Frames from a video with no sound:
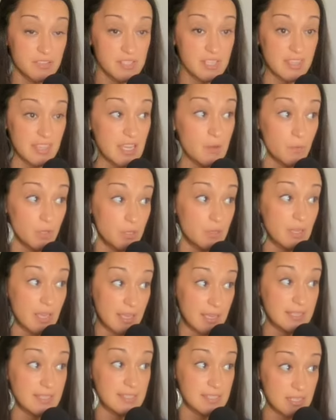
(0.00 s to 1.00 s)
a thing where you can
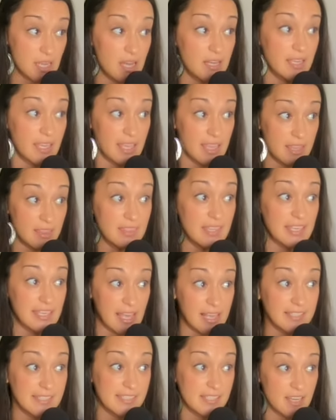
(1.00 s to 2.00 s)
get stuck yeah, in the
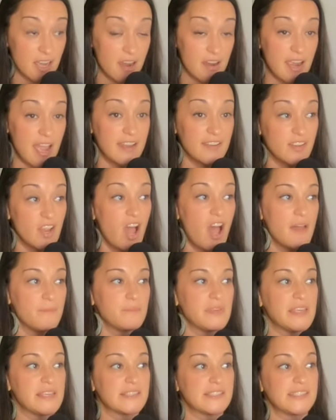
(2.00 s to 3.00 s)
guest star and not
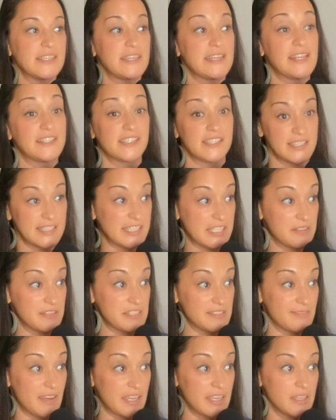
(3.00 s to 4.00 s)
being seen as the series
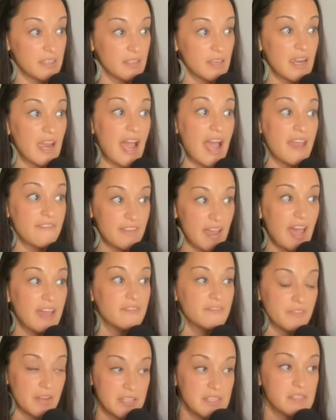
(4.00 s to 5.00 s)
regular. Yeah. I've had
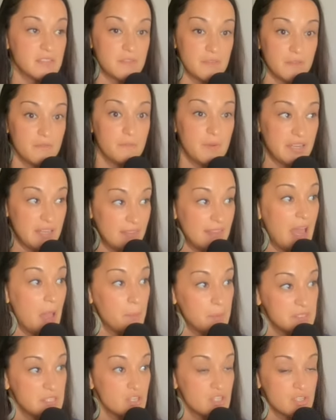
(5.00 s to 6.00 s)
friends who have been in that
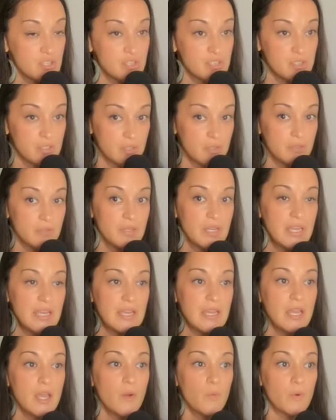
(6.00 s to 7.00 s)
position too,
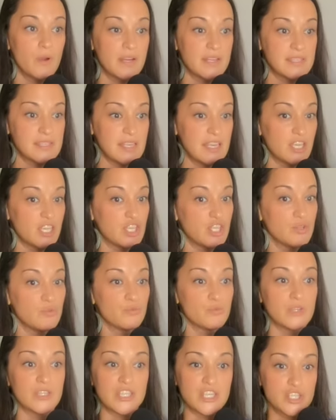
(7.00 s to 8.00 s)
where it's like you
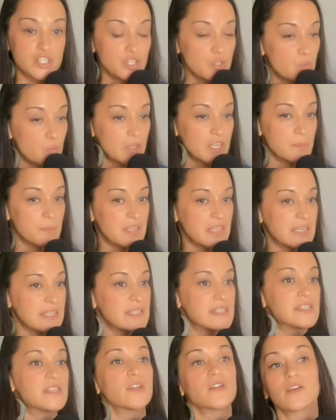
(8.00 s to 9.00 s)
really do want to be
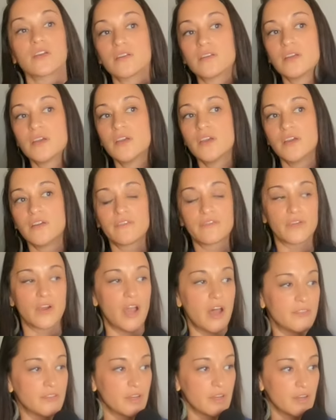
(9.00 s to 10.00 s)
considered for
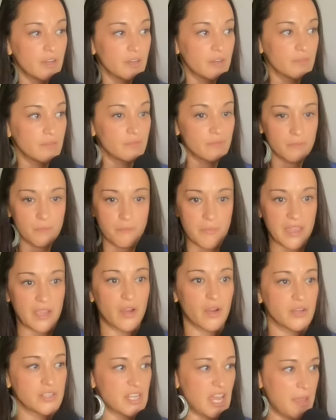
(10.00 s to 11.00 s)
other
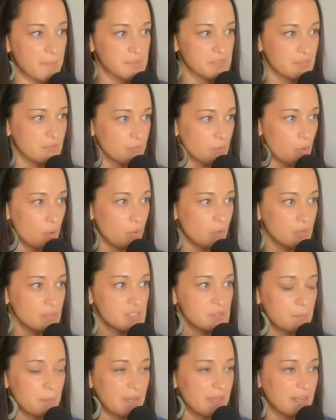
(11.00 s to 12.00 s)
bigger types of roles,
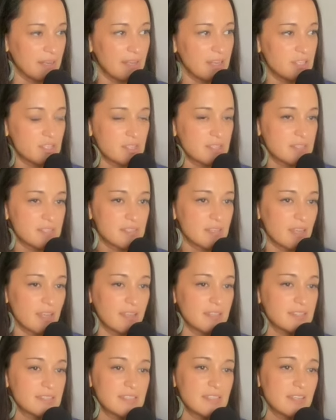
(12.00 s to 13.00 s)
but it just
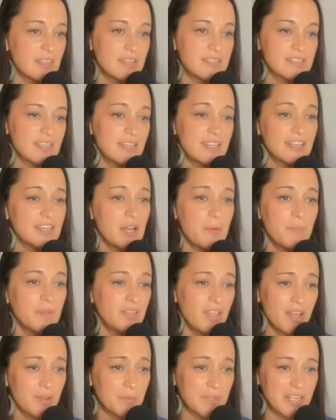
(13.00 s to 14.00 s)
it's it's going to come
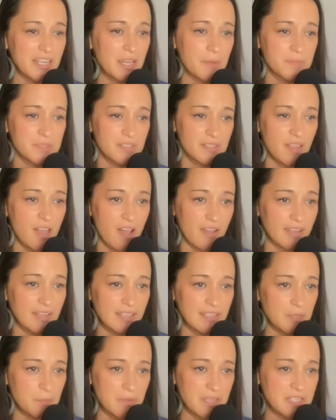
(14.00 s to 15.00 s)
along when it comes along, and in
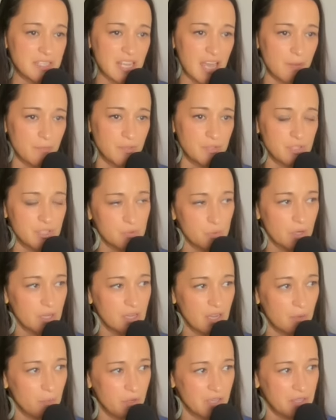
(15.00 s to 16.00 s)
the meantime, you just work
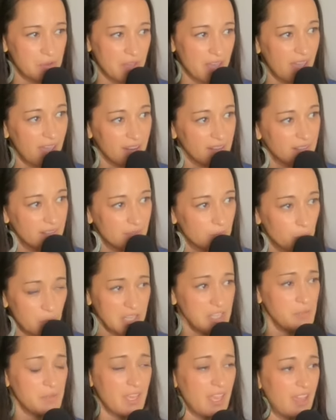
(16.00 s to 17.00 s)
on what you can yeah. when
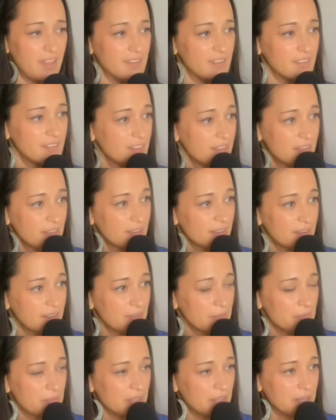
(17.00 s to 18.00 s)
you can. Right.
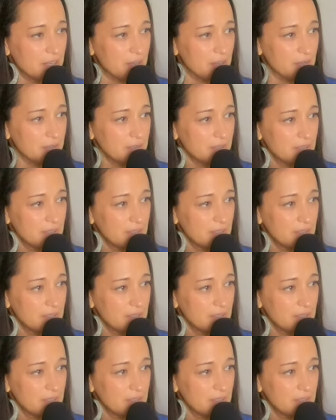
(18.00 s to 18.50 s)
You know